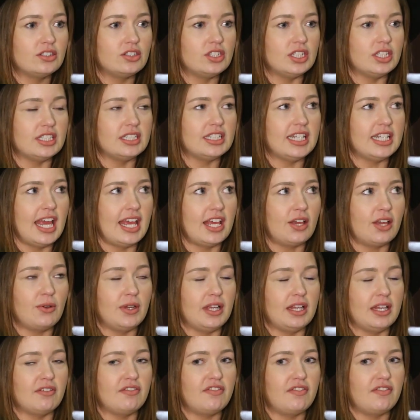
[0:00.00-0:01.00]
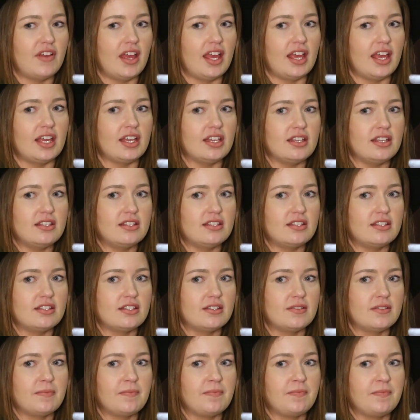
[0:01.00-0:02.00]
She's Nay Queen of
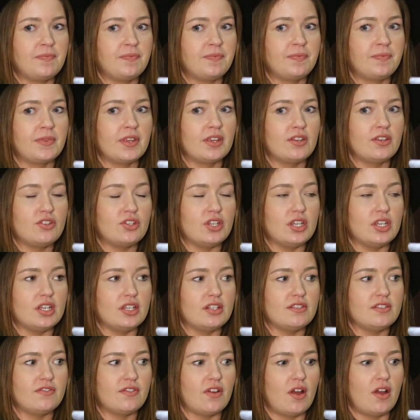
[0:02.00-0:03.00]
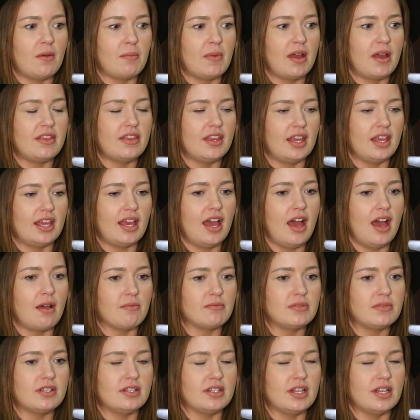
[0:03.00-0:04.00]
Fades. She's from, I think,
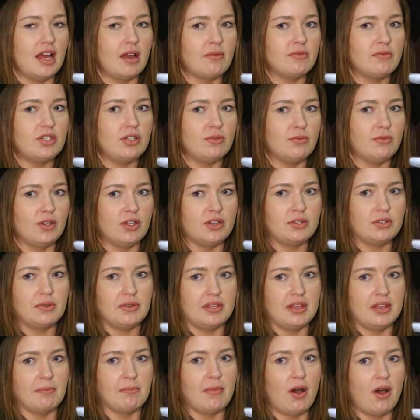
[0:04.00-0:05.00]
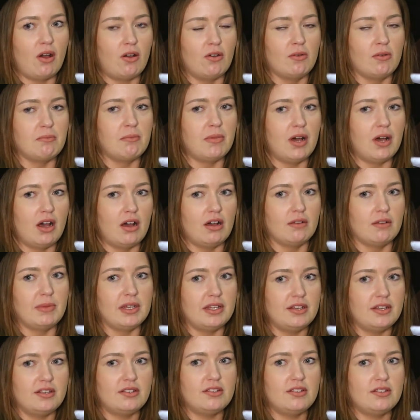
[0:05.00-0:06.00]
Amsterdam. She works within Mockum
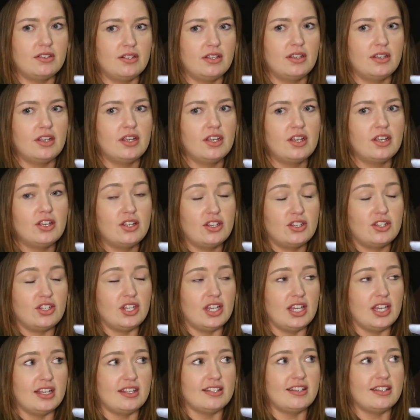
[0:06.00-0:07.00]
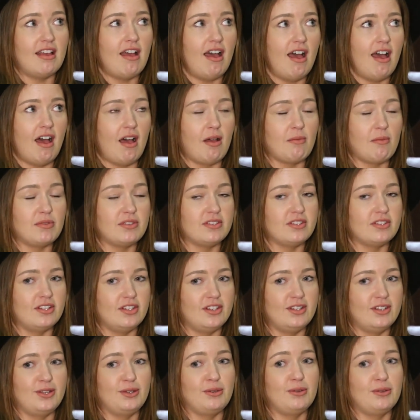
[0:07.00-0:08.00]
Barbers. She is
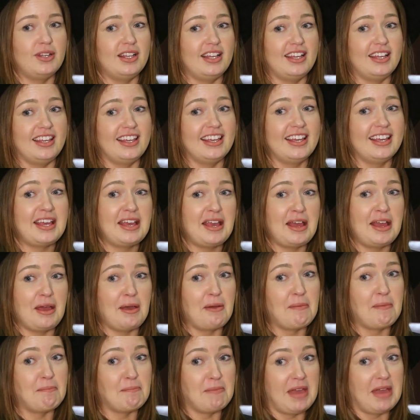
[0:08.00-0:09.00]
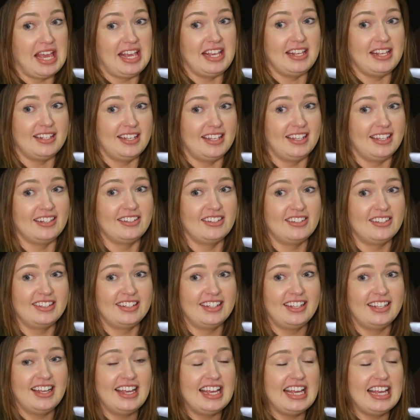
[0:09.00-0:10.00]
absolutely amazing.
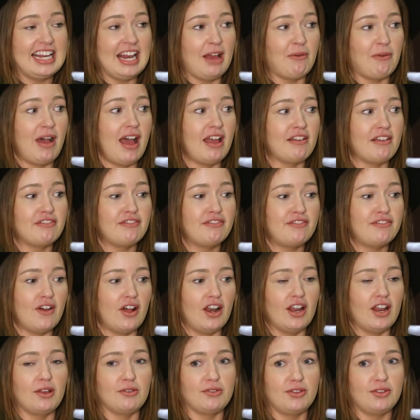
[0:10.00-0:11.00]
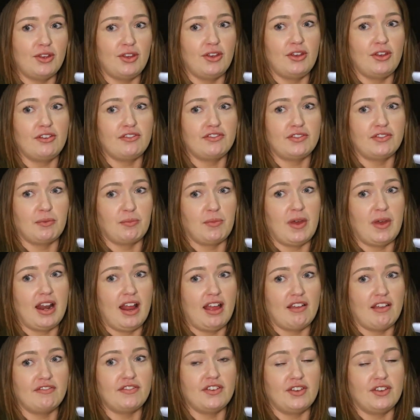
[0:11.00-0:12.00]
Now, I followed her from when
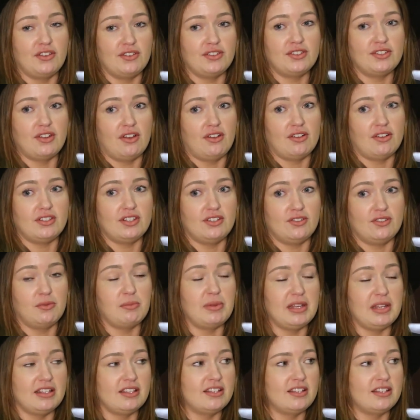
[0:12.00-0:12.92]
I first started up